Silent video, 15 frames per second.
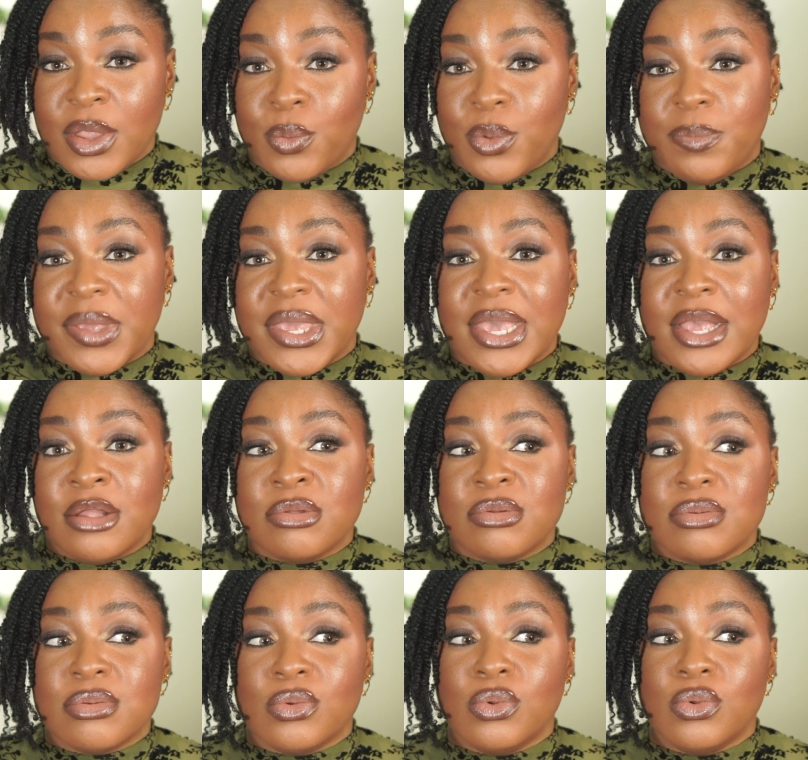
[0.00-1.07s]
we begin
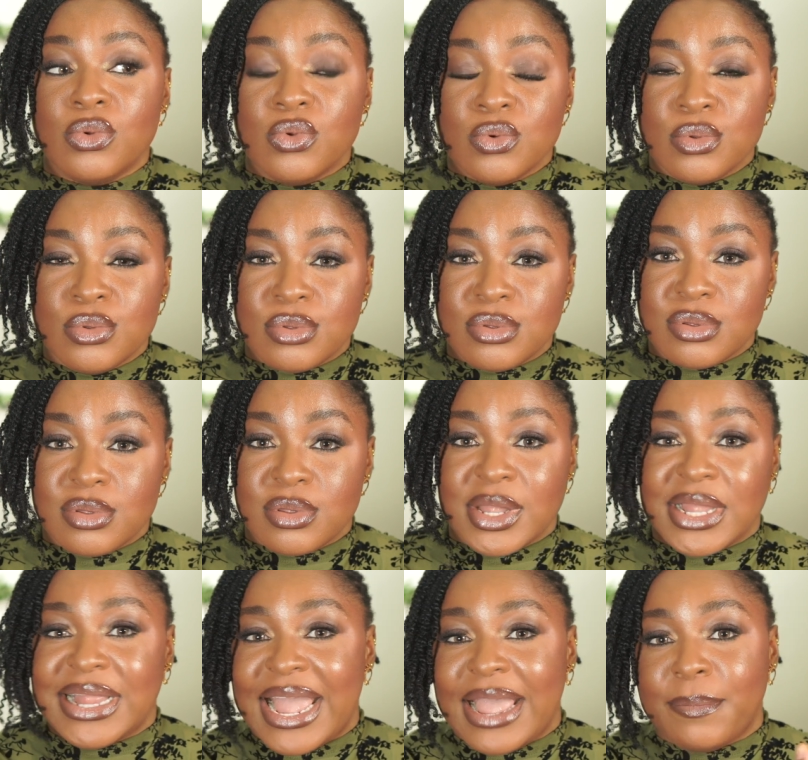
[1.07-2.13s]
to lose
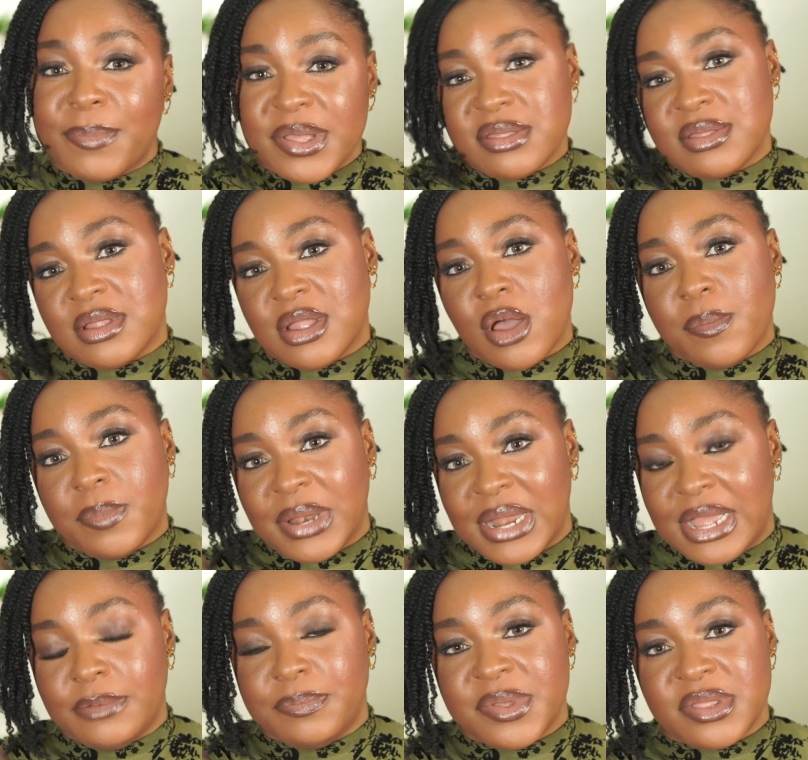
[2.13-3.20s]
like personal
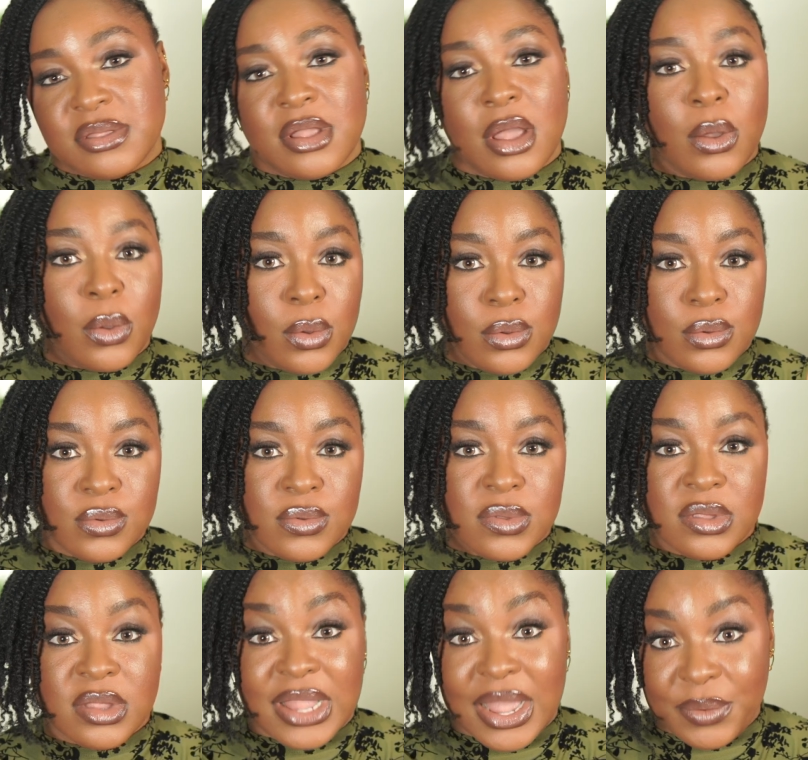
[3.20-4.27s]
plan, personal
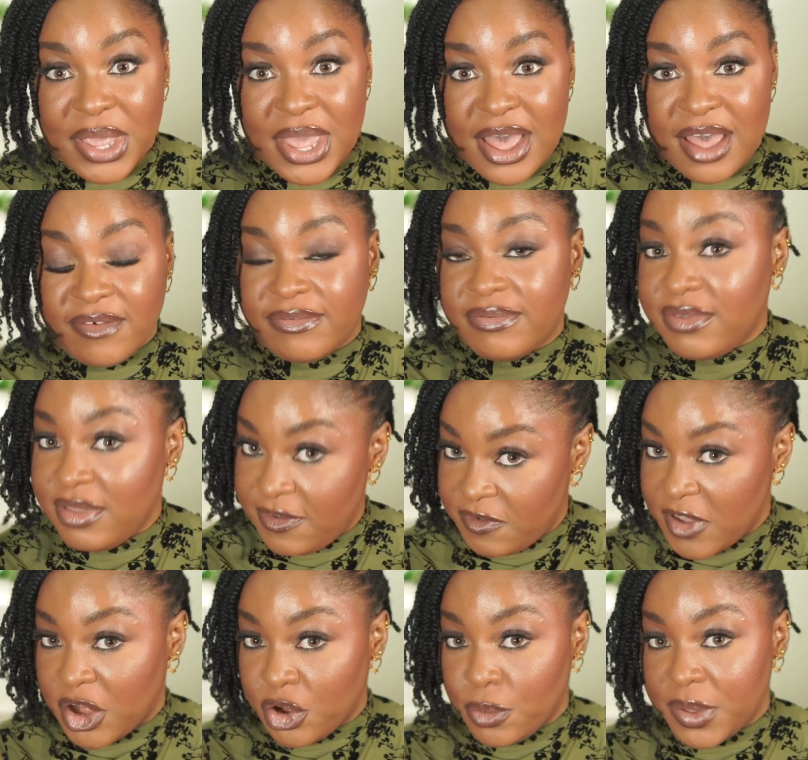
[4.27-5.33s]
goals that we have if
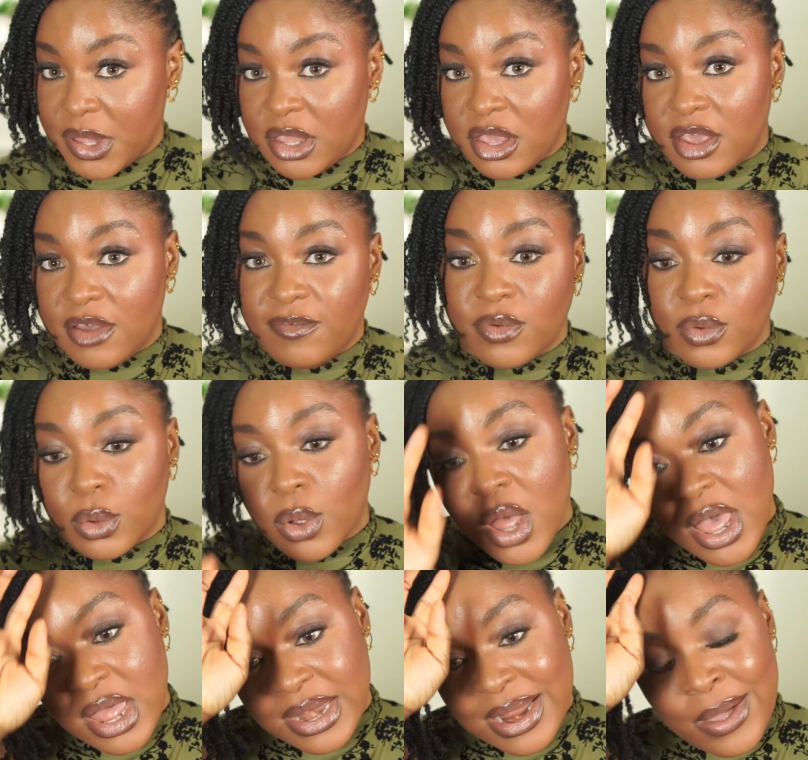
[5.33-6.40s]
you are not being careful.
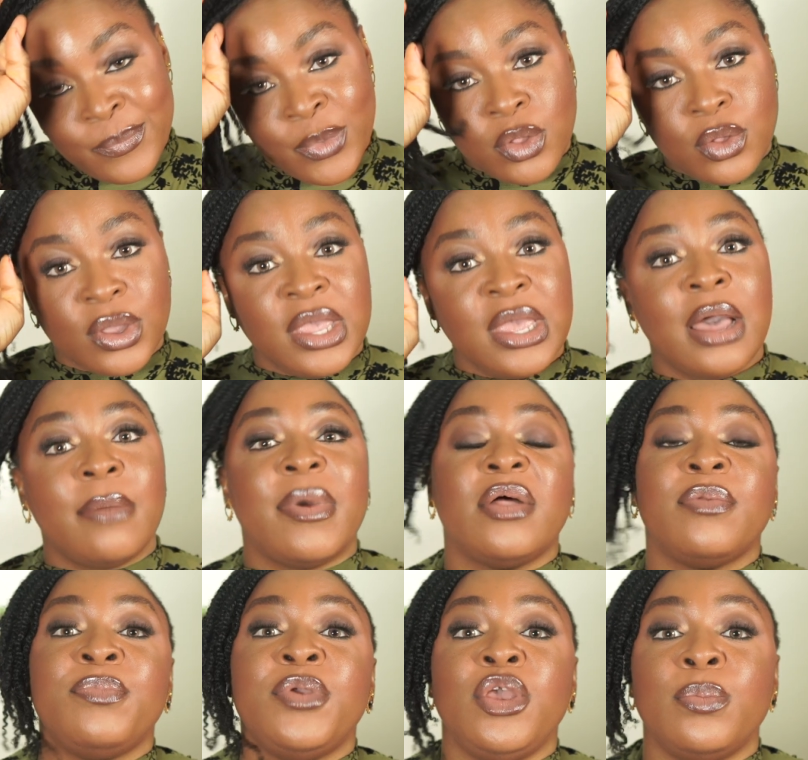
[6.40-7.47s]
Now, I'm not talking
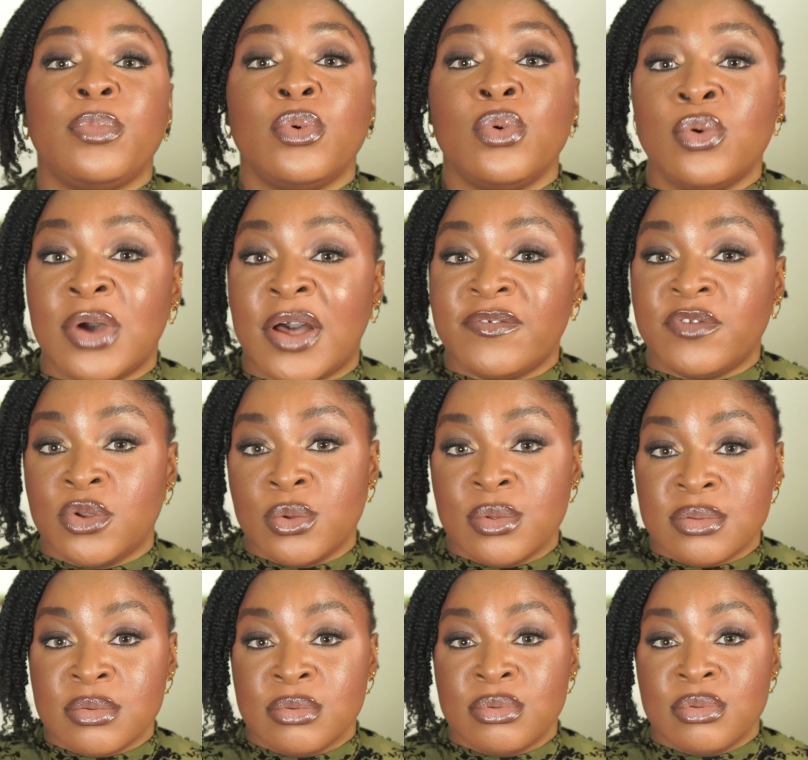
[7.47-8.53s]
about people who have
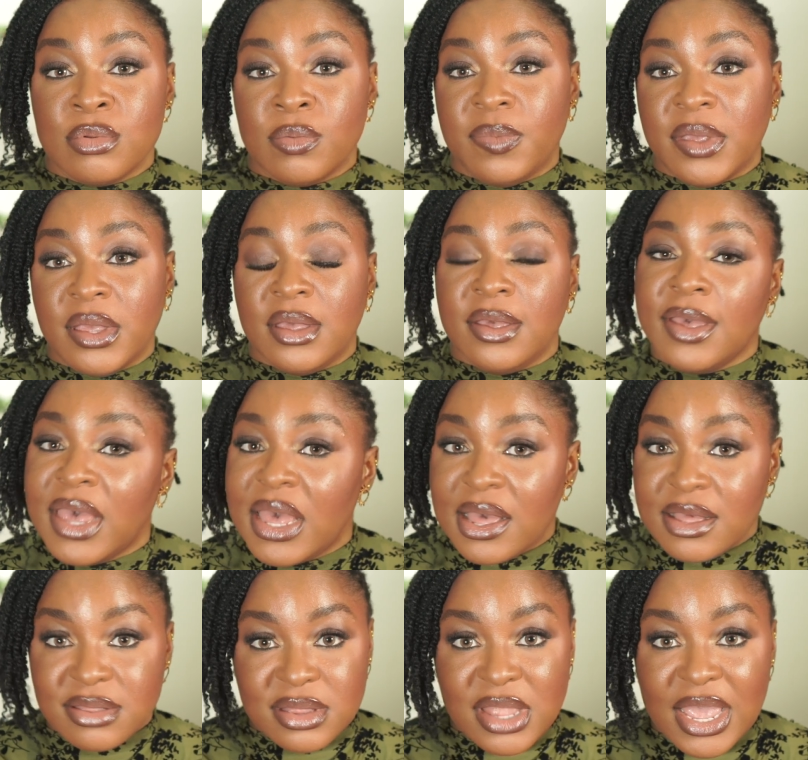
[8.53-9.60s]
chosen to be
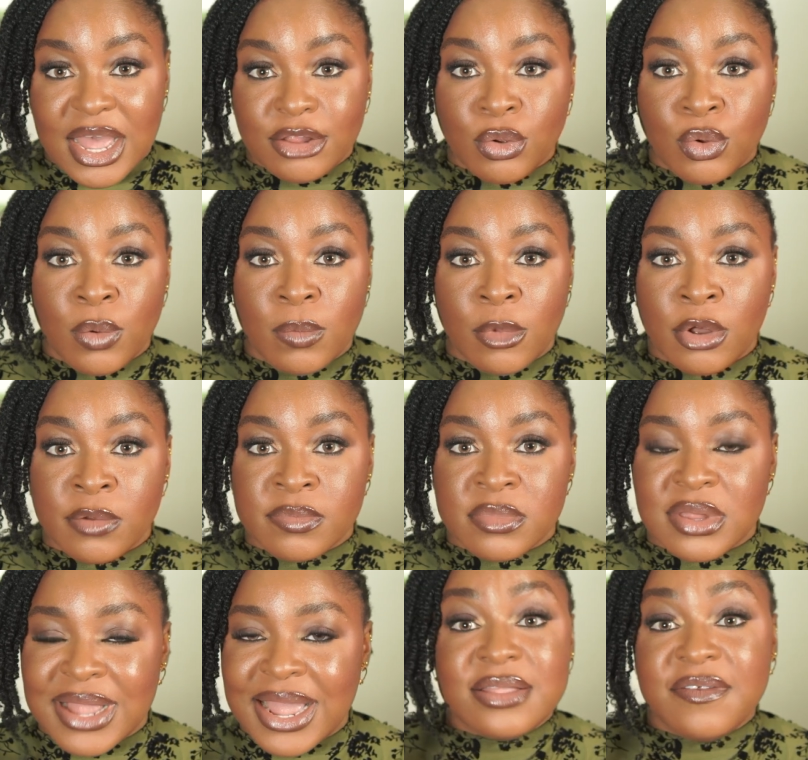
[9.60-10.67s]
stay-at-home
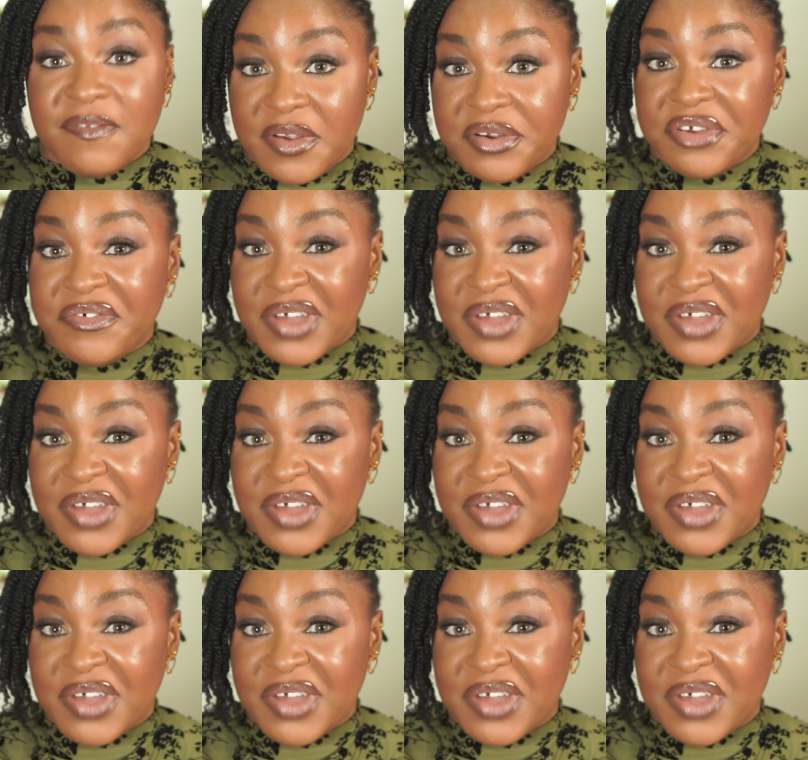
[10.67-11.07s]
moms. That's a very